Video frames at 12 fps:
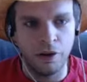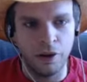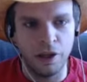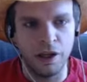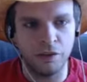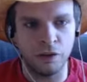
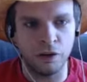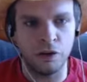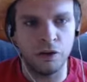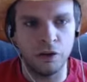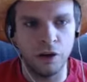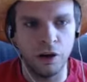He has
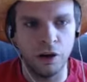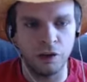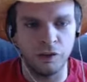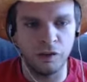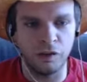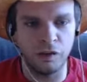a
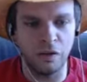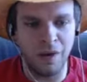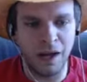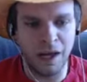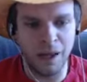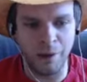
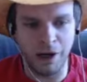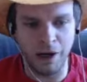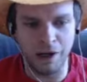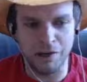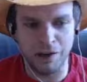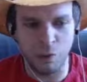slime
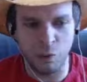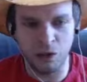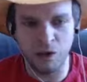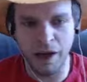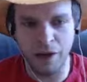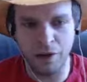on his head. What
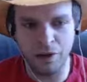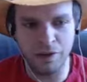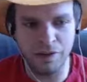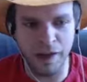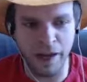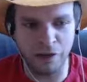the hell
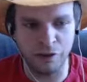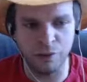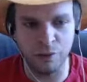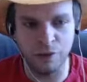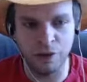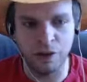is that,
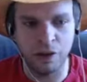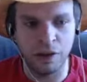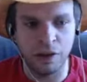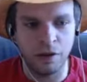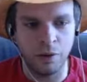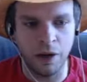dude?
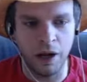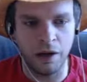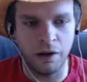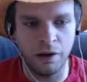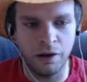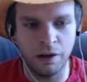Okay,
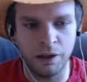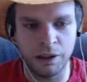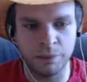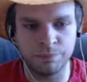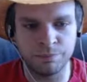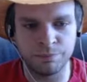
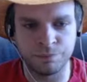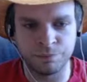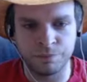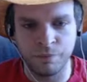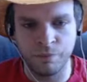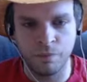I'm
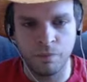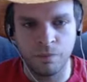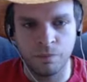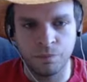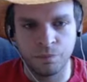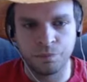
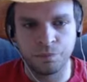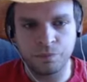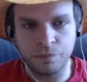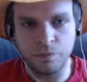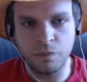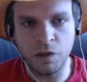
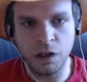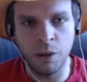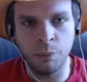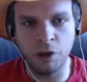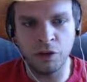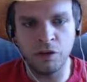
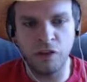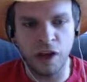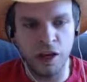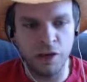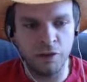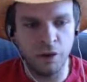gonna
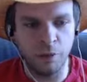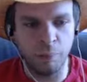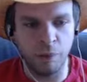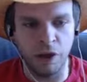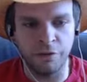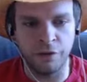save the
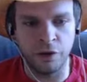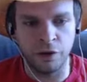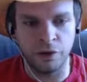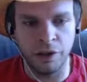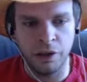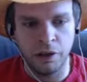Blood
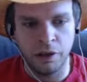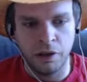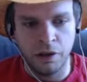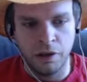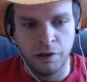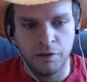Fury
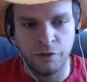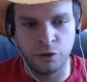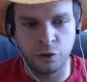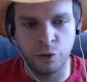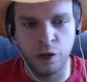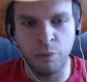for
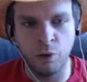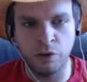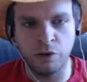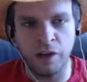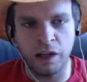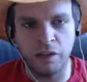20 more
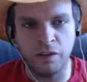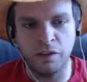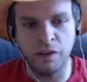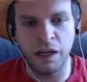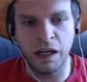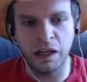seconds,
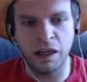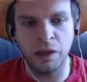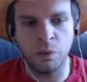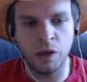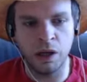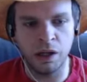and then I
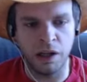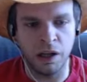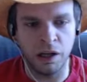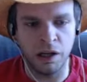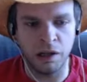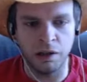think we can
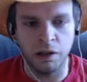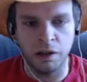hit it